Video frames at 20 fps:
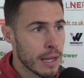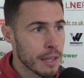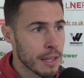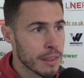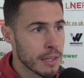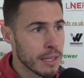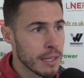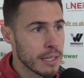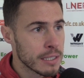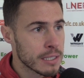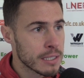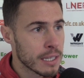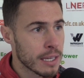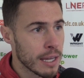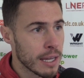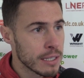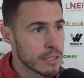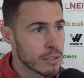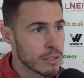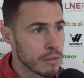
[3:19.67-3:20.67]
I think it's a
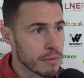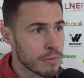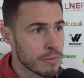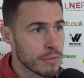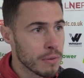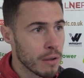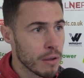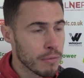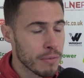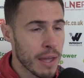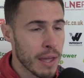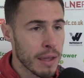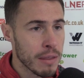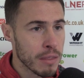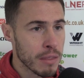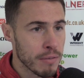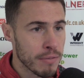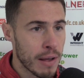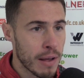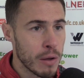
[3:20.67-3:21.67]
case of
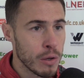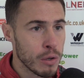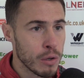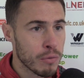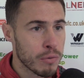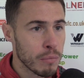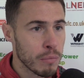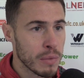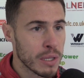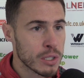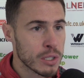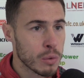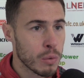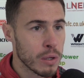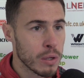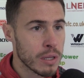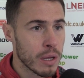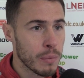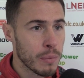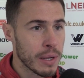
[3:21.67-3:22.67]
getting the value from this
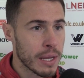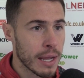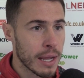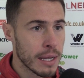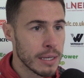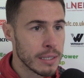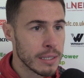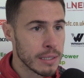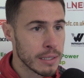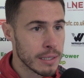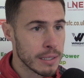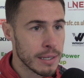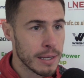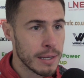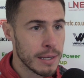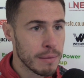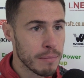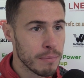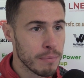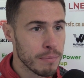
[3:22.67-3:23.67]
squad that we can.
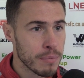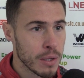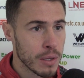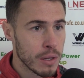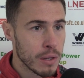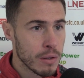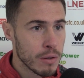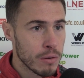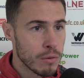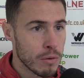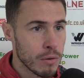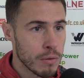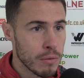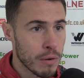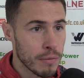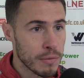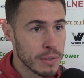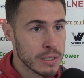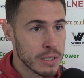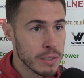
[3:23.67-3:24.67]
And
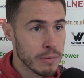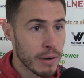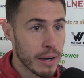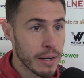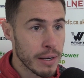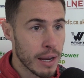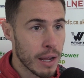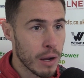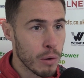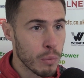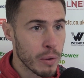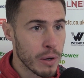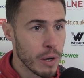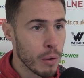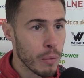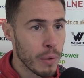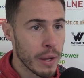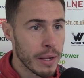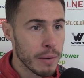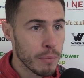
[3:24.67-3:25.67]
obviously right now we're
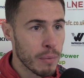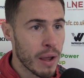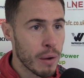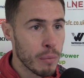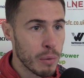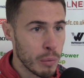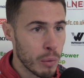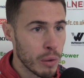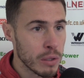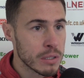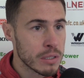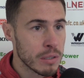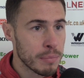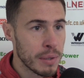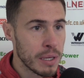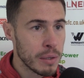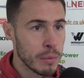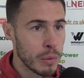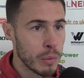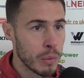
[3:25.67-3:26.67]
nowhere where we want to
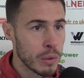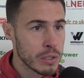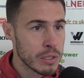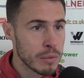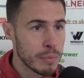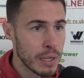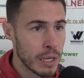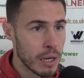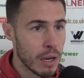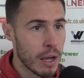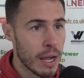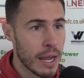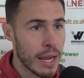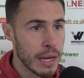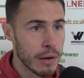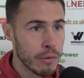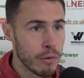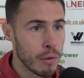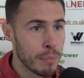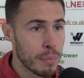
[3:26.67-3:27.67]
be. We want to be a lot
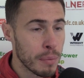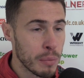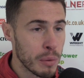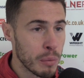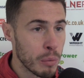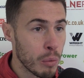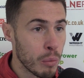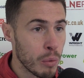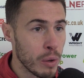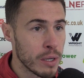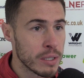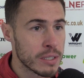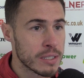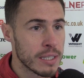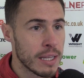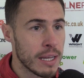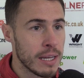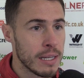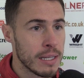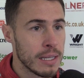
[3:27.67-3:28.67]
higher up, and we will work
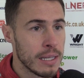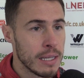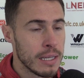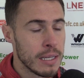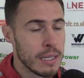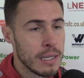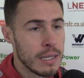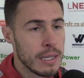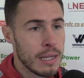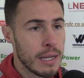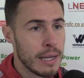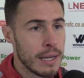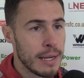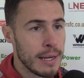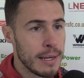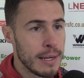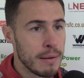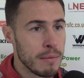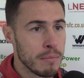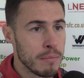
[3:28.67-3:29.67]
to
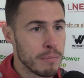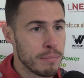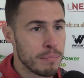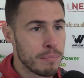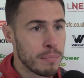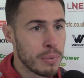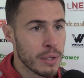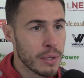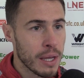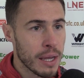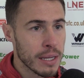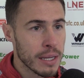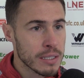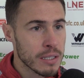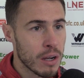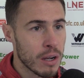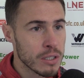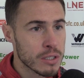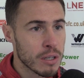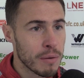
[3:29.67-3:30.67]
that. But yeah, it's
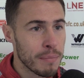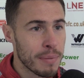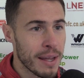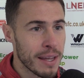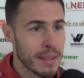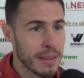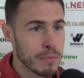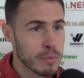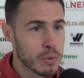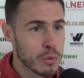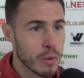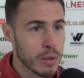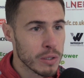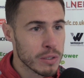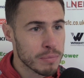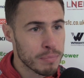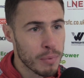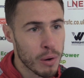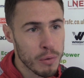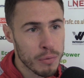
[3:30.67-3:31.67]
hard to compare them
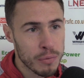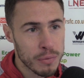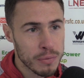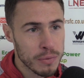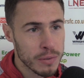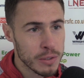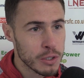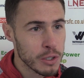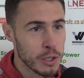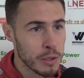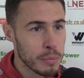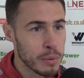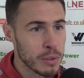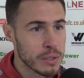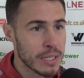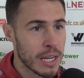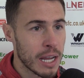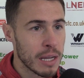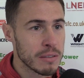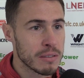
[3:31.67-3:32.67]
squads. Both enjoyable
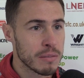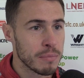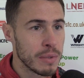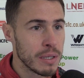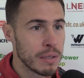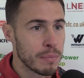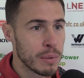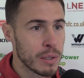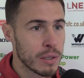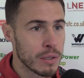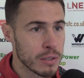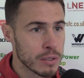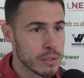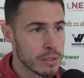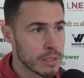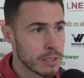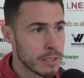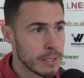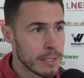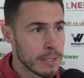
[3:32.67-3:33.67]
times for me,
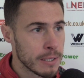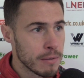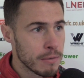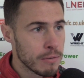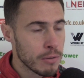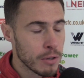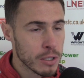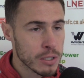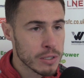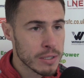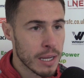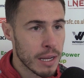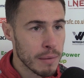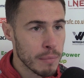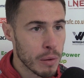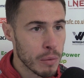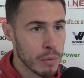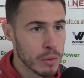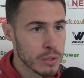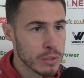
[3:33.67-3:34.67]
because first
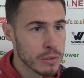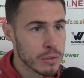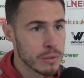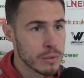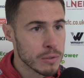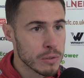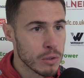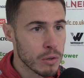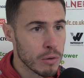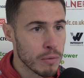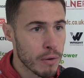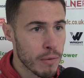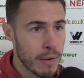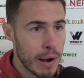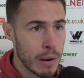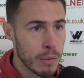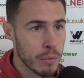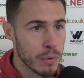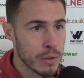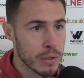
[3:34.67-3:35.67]
time I was sort of
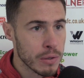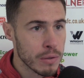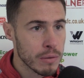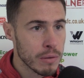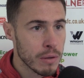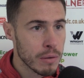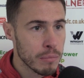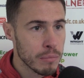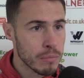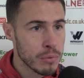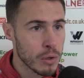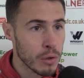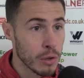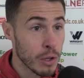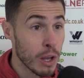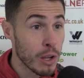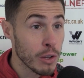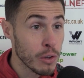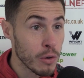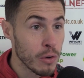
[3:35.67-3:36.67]
around a
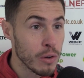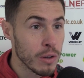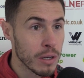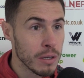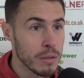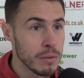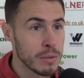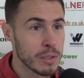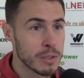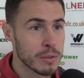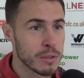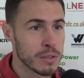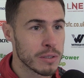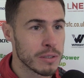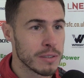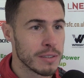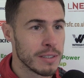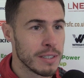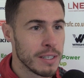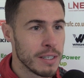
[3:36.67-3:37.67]
lot younger, which
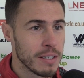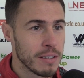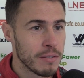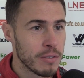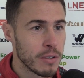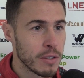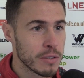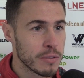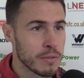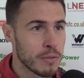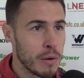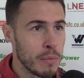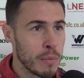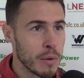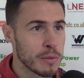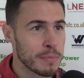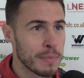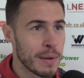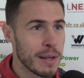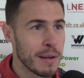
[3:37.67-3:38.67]
was first and
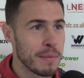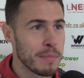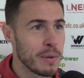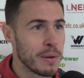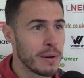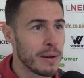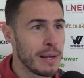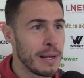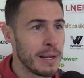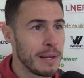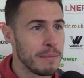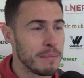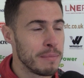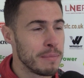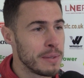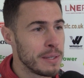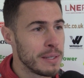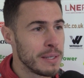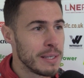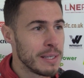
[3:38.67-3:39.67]
foremost better. But
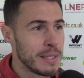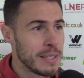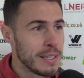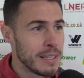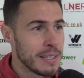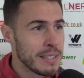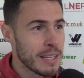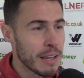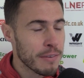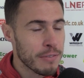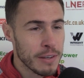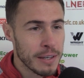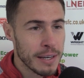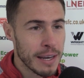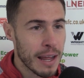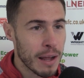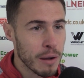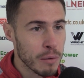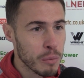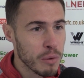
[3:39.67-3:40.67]
definitely
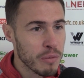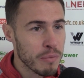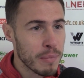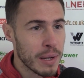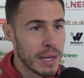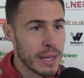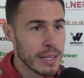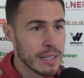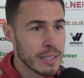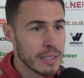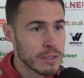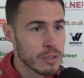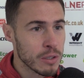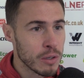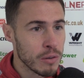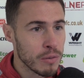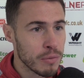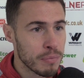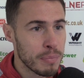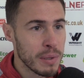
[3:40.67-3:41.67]
now, with my
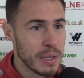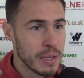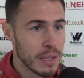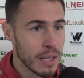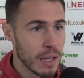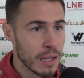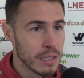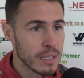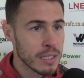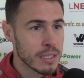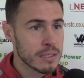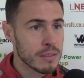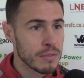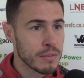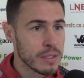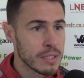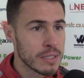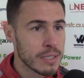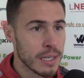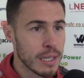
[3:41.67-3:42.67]
sort of being the eldest
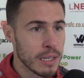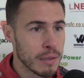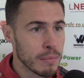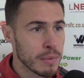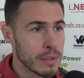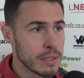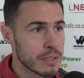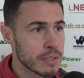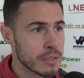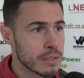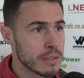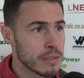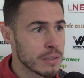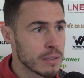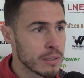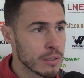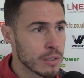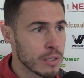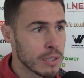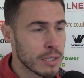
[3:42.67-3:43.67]
of the team, it's
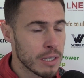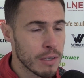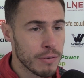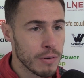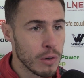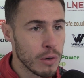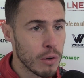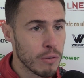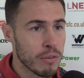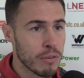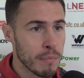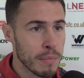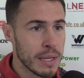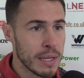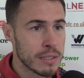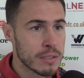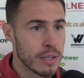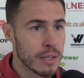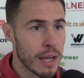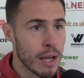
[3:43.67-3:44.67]
a different look for
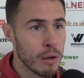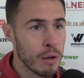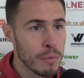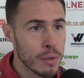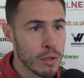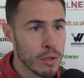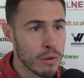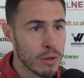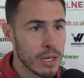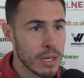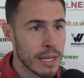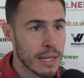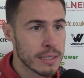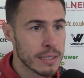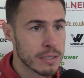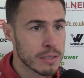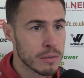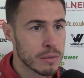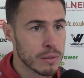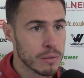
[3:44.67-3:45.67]
me to help the younger
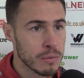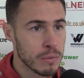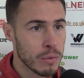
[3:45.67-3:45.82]
lads